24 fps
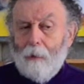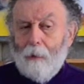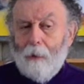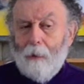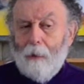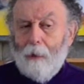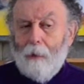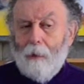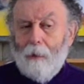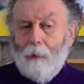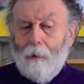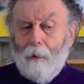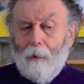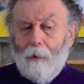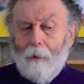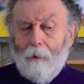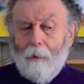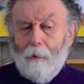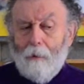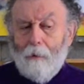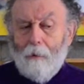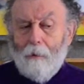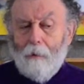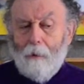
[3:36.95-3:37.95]
And
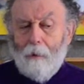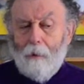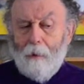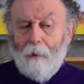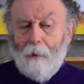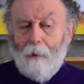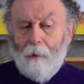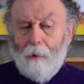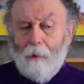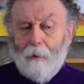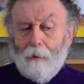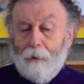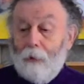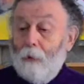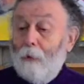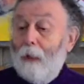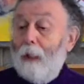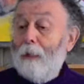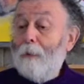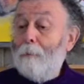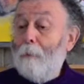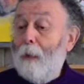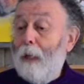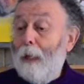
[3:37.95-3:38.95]
so
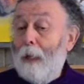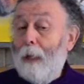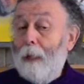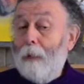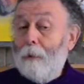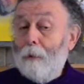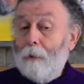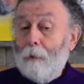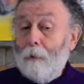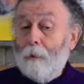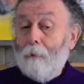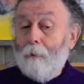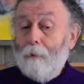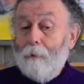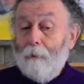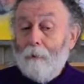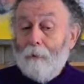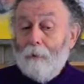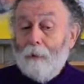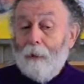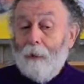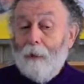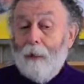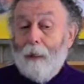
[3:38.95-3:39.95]
that's my answer
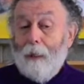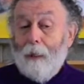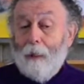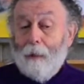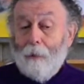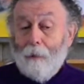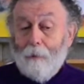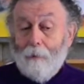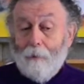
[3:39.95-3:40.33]
to that.